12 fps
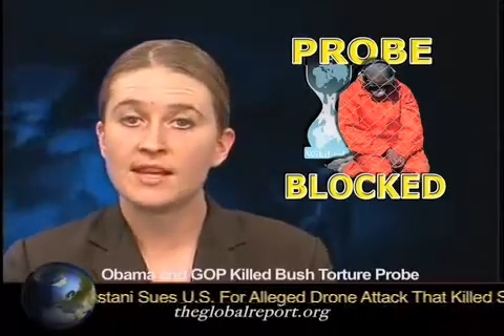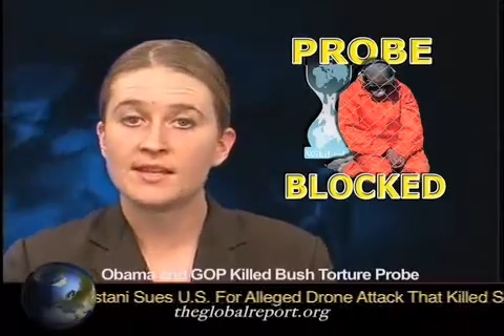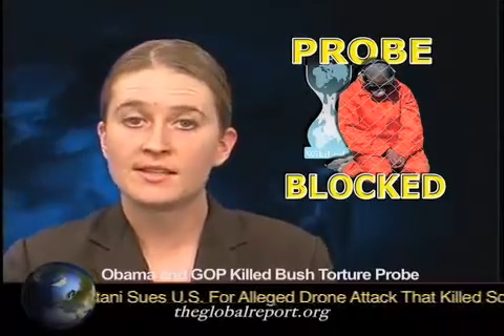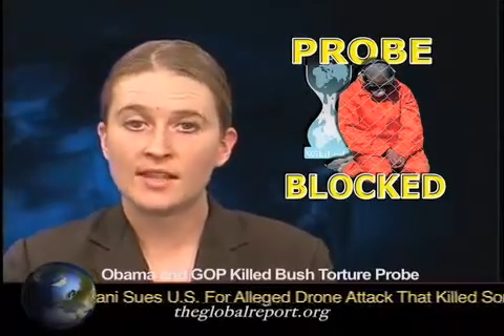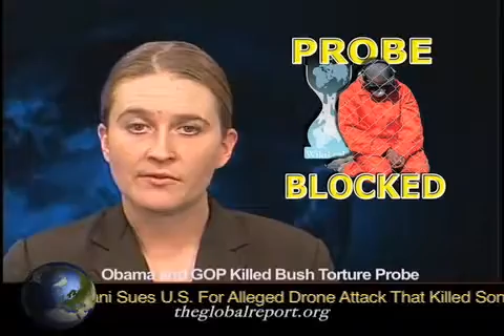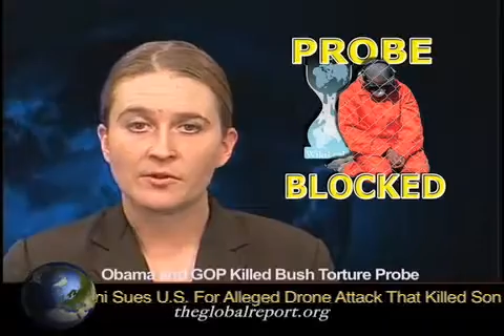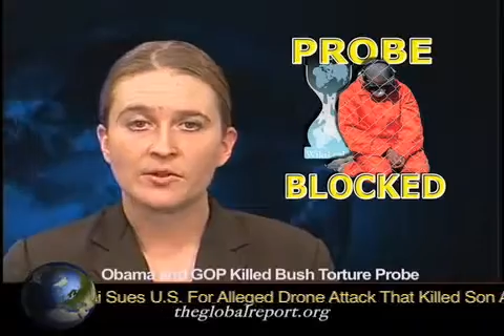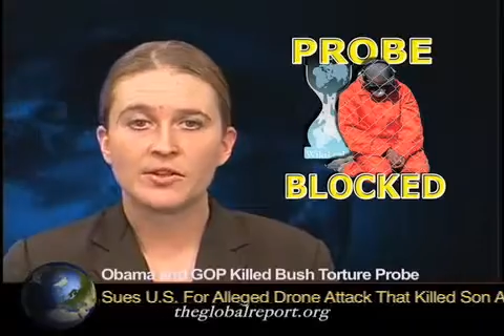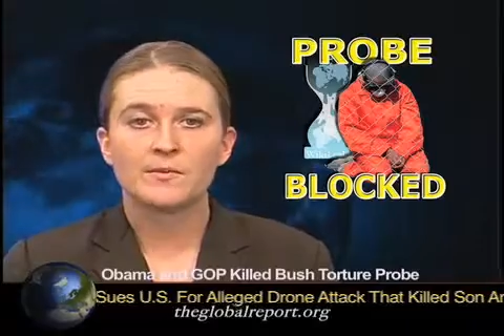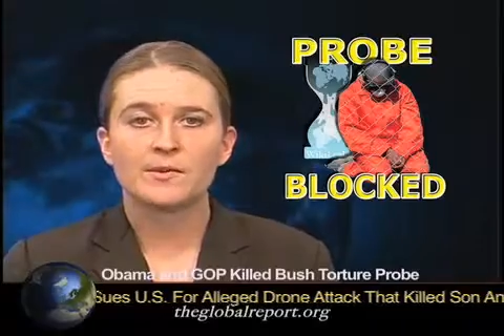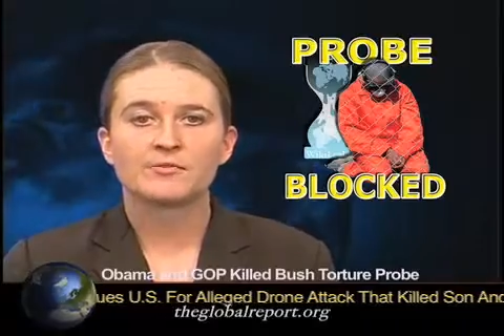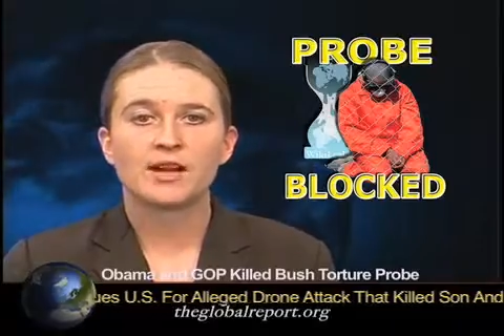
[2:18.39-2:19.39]
Several
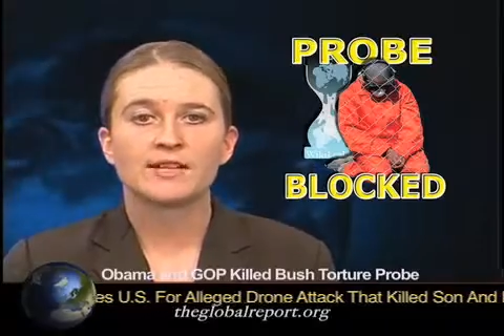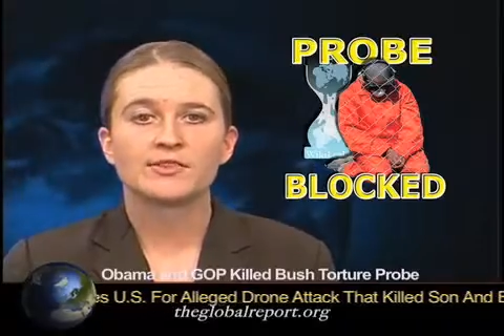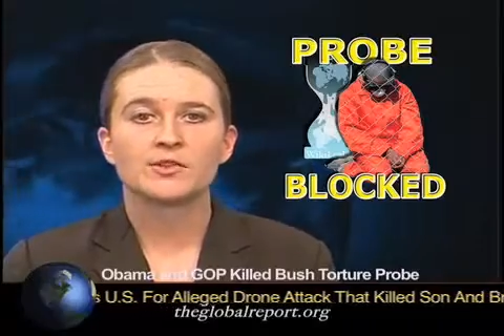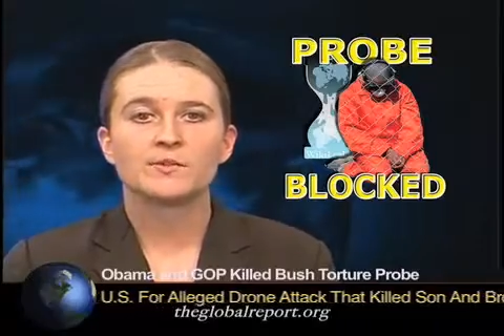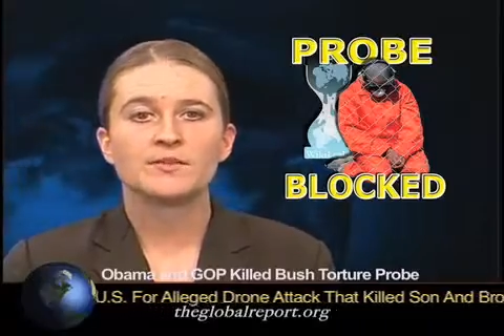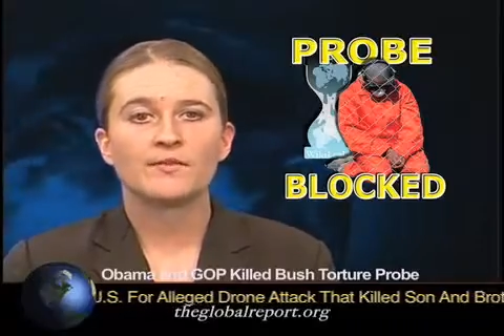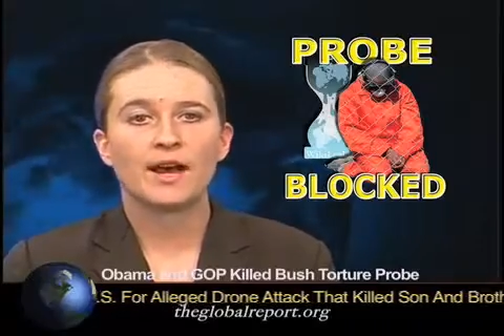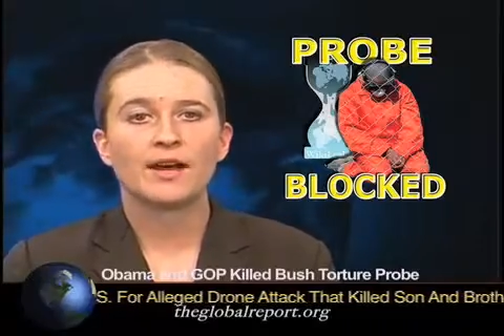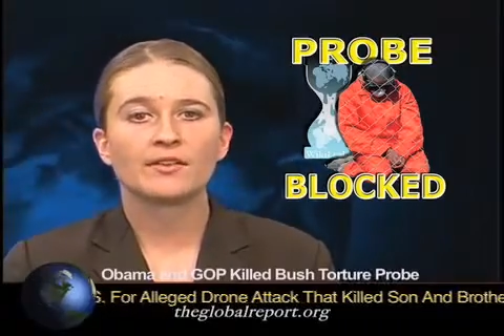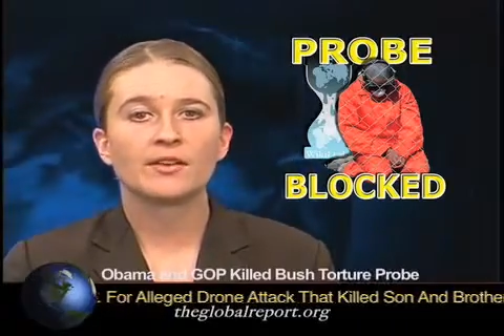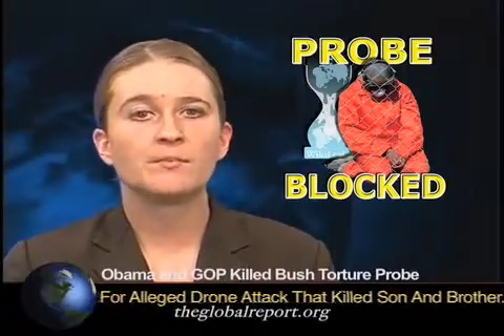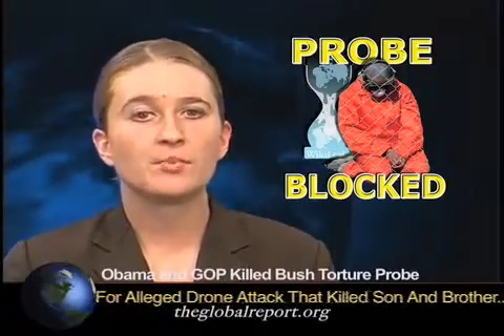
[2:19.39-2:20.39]
human rights groups
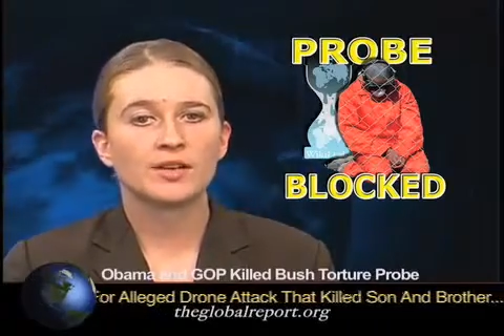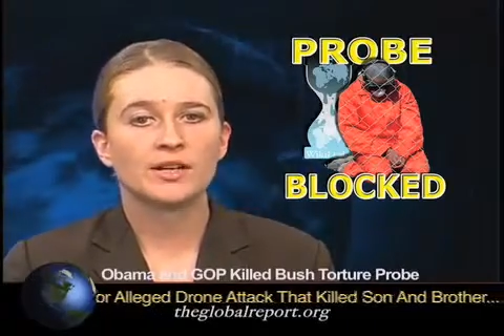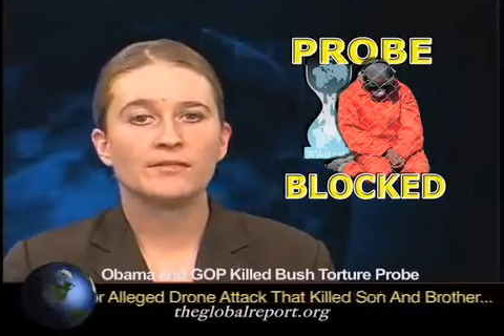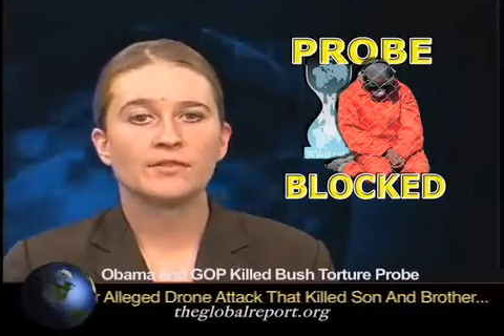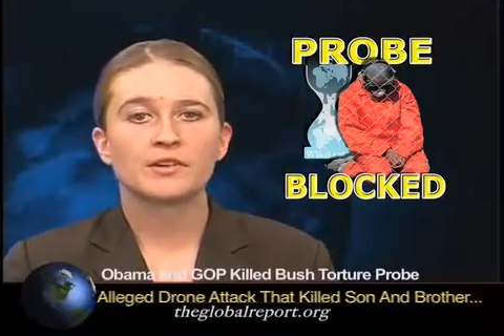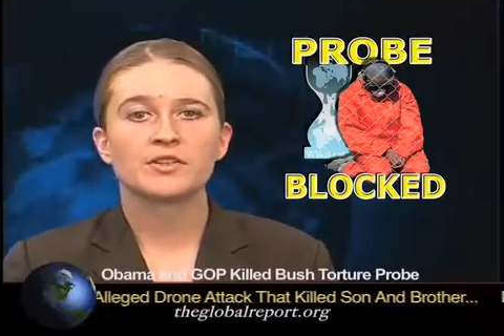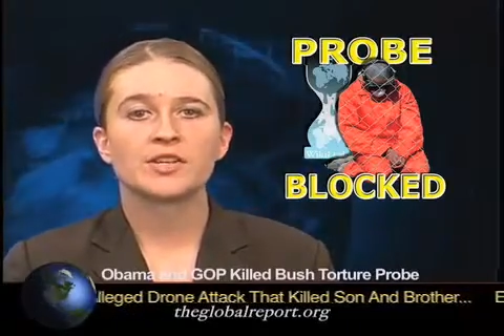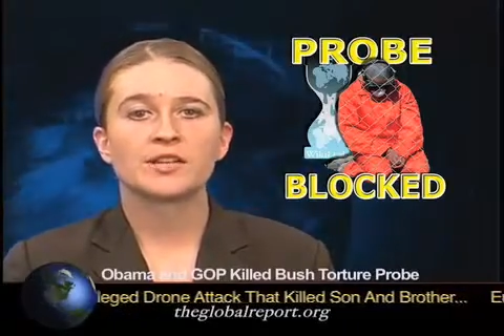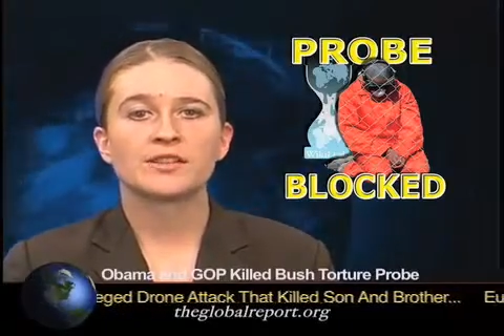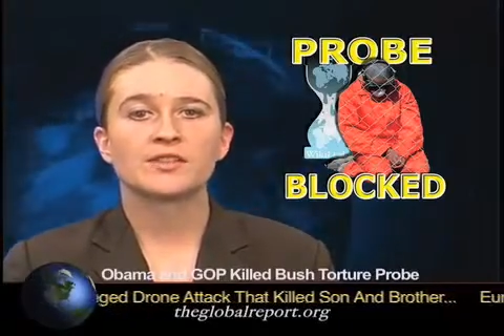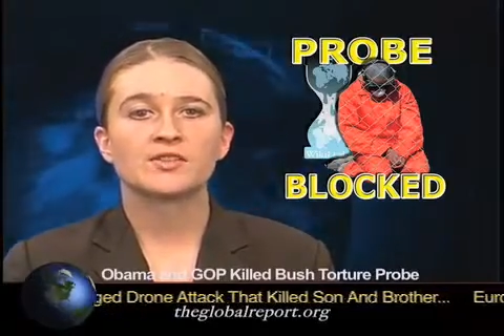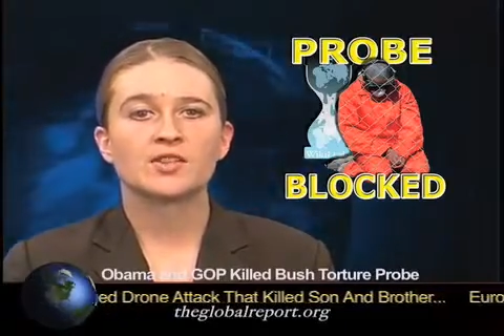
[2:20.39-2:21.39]
filed a brief urging
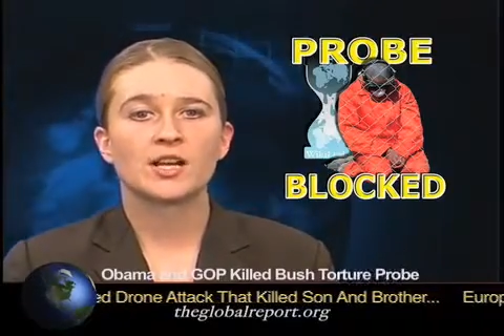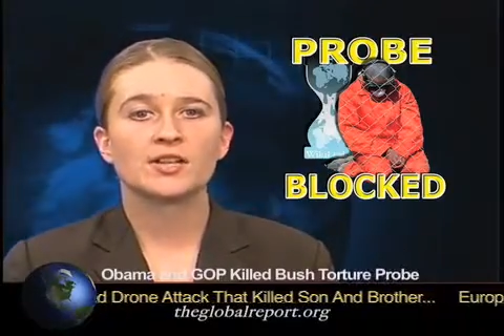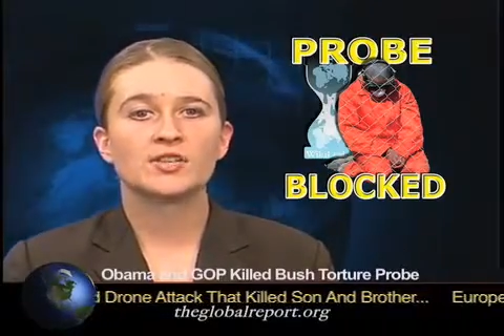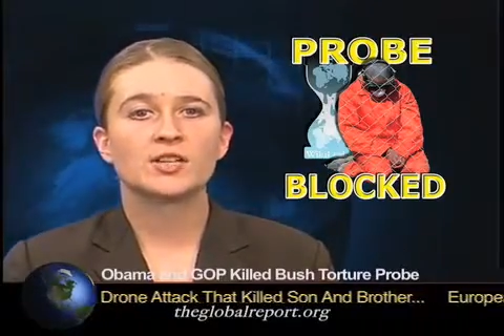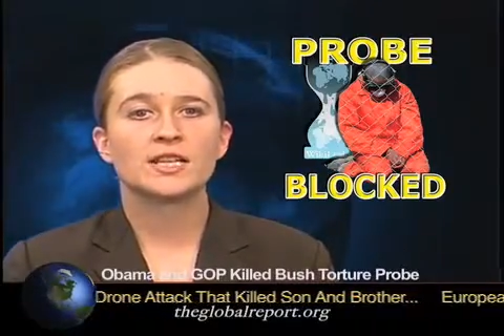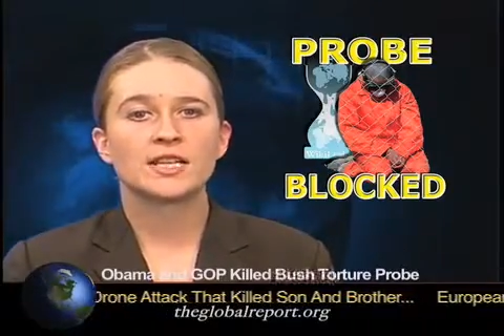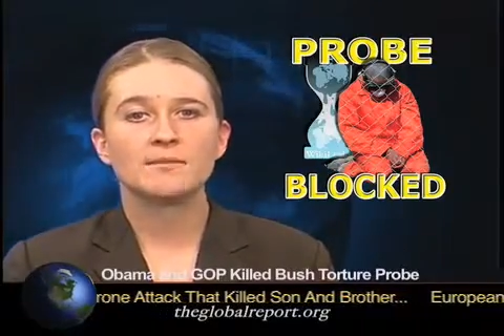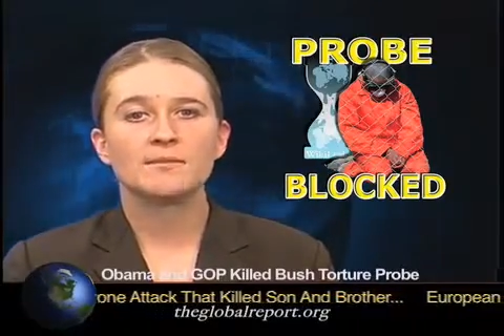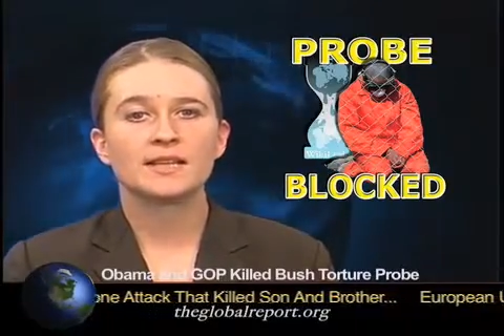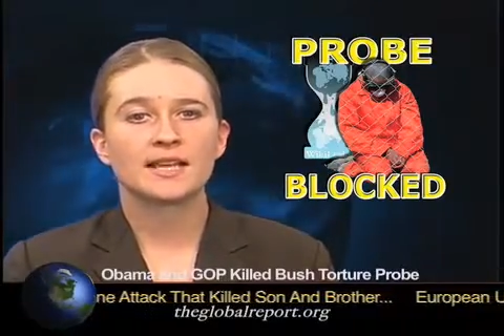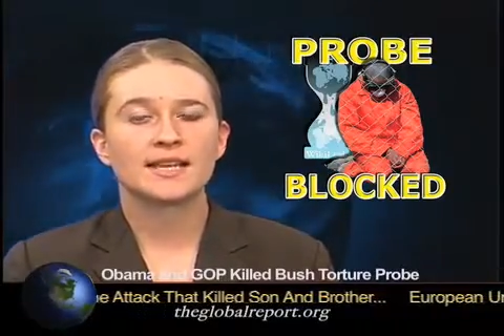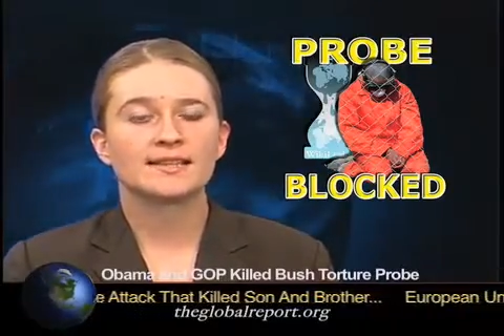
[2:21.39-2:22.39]
this judge to keep
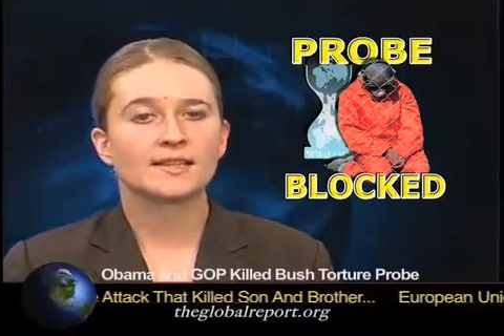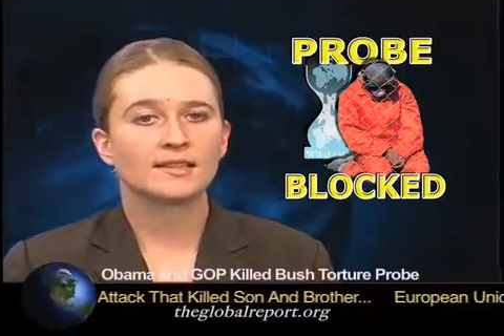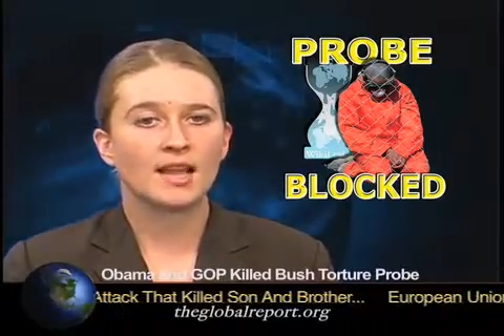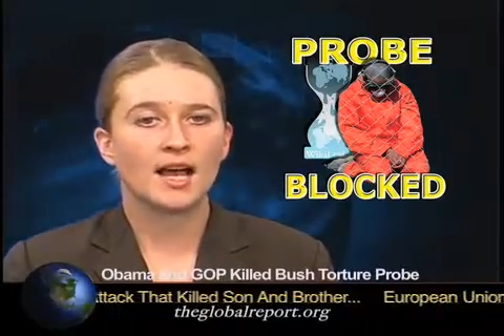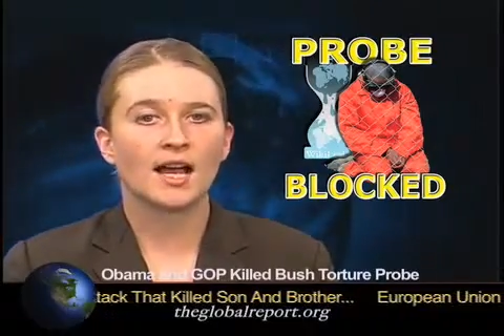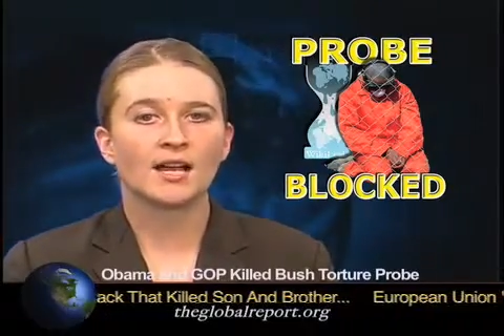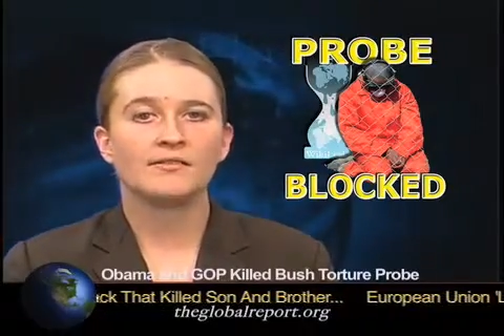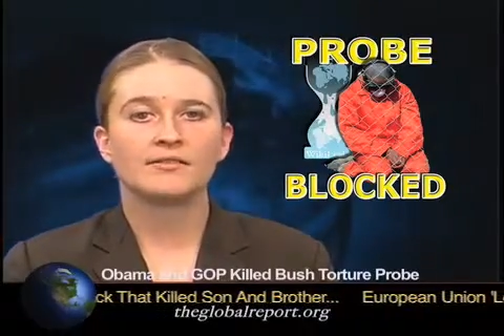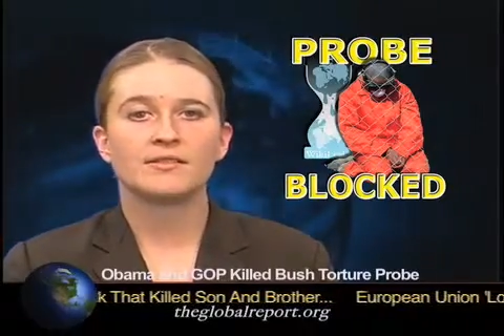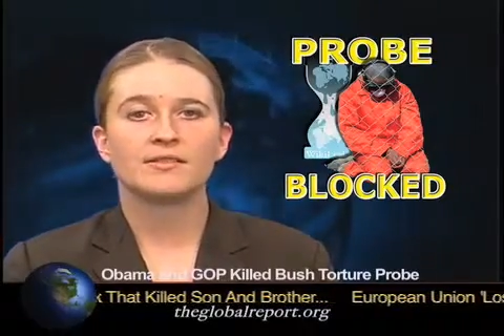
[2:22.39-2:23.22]
the case alive,